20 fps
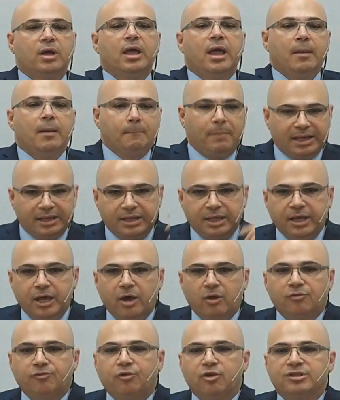And those are
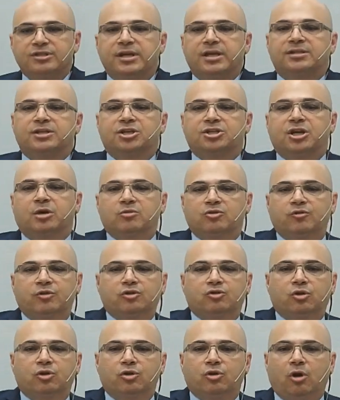resources of the Lord, for
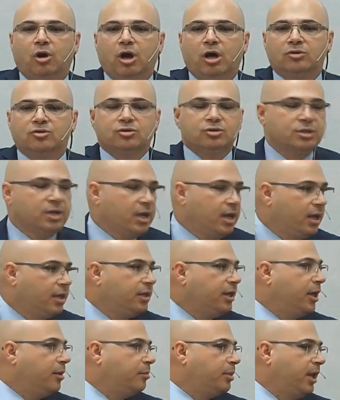you and I may be
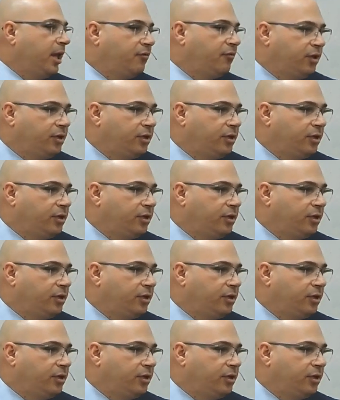victorious